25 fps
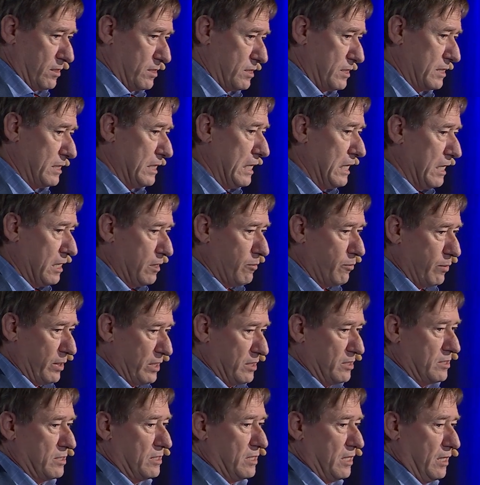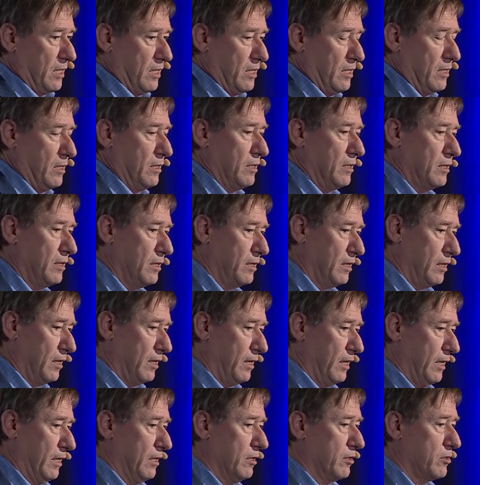sequencing
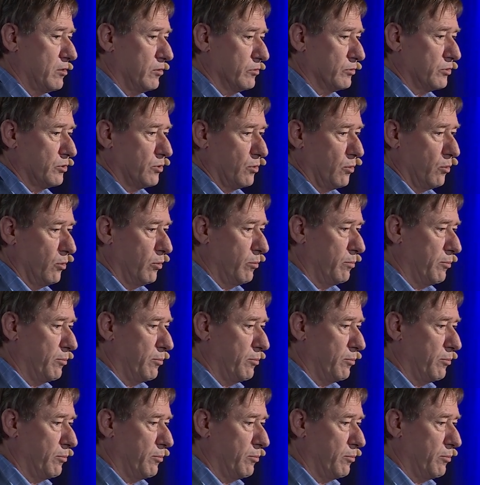in a control